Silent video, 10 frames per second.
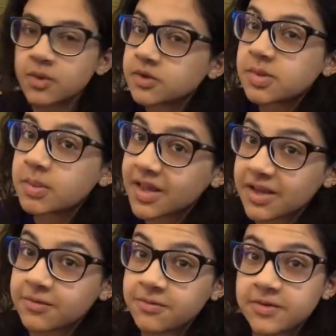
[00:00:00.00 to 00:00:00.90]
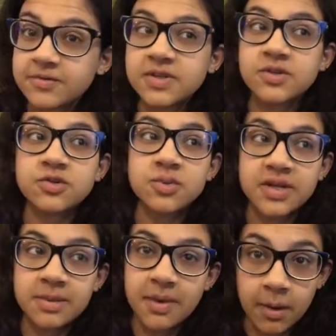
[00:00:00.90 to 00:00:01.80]
most people, like a 15 or
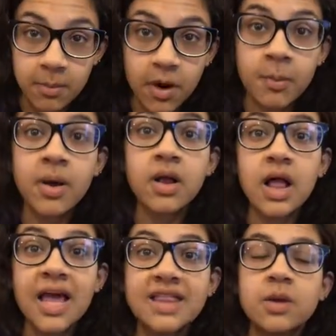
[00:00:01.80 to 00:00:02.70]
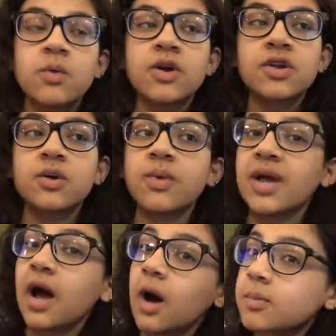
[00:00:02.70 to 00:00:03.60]
20 pound barbell, and then work your
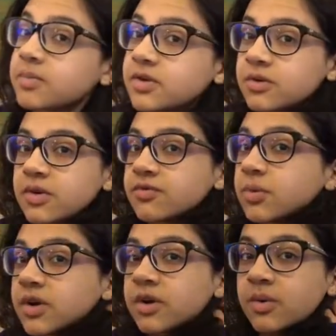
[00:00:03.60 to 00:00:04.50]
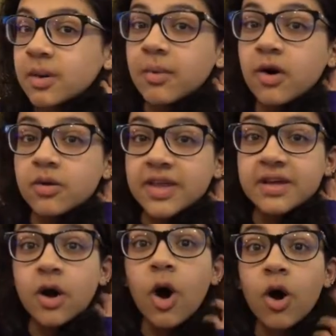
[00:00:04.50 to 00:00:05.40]
way up. You don't have to work your way up all
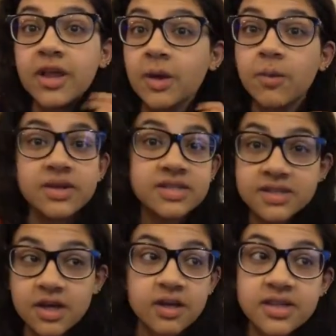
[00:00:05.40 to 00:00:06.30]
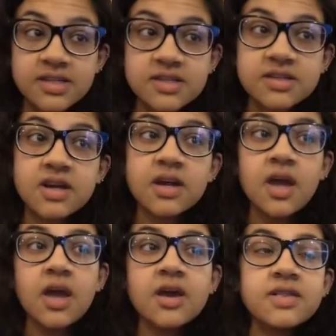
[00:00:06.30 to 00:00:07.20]
at once, not
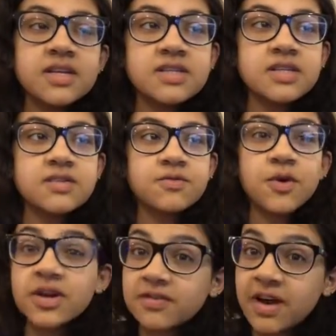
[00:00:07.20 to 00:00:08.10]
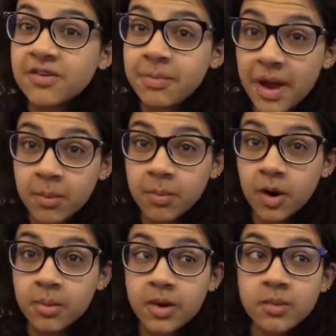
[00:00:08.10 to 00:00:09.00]
necessary. This is a 45 pound
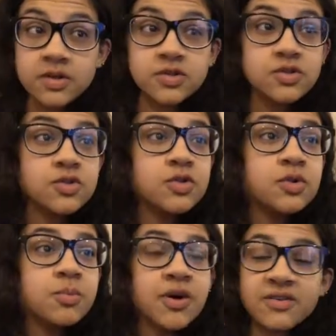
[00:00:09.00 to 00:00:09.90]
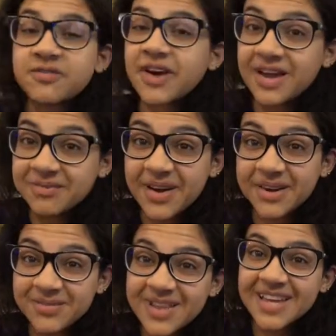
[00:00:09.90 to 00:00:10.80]
barbell with 2.5
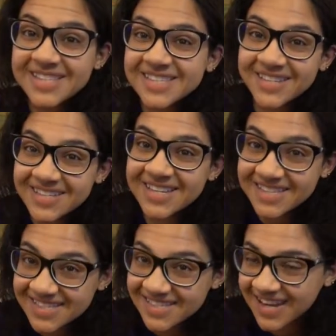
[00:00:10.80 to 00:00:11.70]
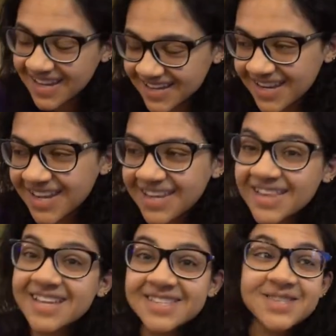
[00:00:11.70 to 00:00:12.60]
pound plates on each side.
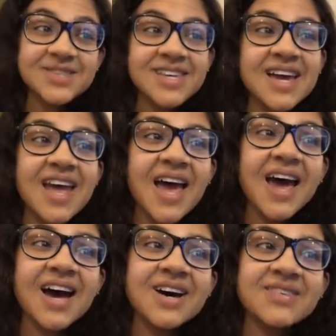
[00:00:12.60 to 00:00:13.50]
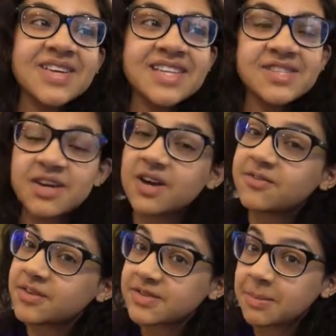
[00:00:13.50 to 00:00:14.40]
That's so sad. And it's
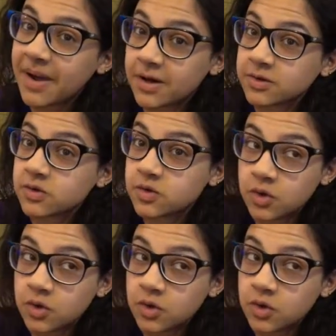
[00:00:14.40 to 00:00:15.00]
50 pounds